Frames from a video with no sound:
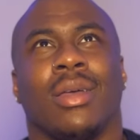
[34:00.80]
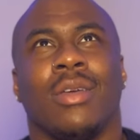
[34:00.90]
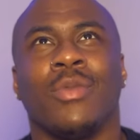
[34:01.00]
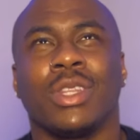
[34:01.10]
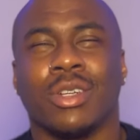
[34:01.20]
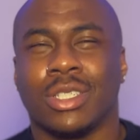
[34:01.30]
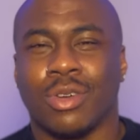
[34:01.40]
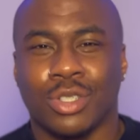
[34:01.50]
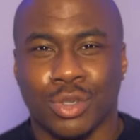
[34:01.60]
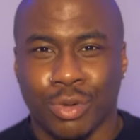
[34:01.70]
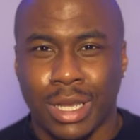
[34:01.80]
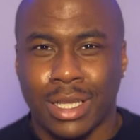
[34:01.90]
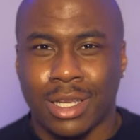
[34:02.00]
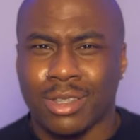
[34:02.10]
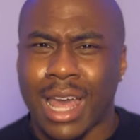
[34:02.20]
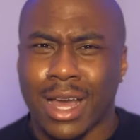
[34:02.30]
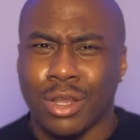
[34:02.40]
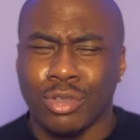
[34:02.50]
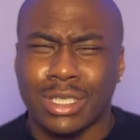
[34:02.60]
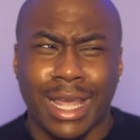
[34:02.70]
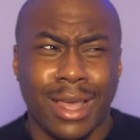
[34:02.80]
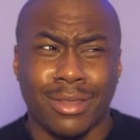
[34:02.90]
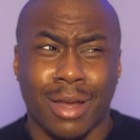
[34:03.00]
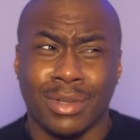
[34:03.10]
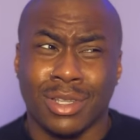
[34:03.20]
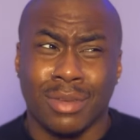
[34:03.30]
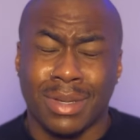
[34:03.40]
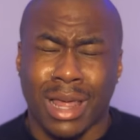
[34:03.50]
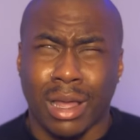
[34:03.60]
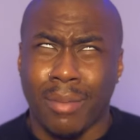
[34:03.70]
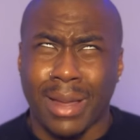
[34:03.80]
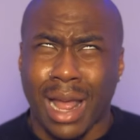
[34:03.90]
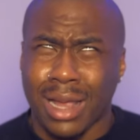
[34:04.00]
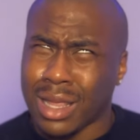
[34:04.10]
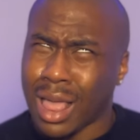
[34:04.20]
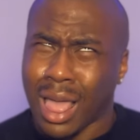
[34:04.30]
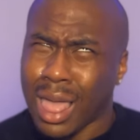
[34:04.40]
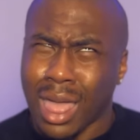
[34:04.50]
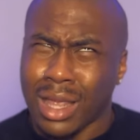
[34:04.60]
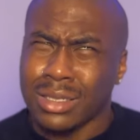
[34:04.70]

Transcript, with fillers: even when they're just on screen, they're that close together. I'm just gonna be like, oh my god, uh,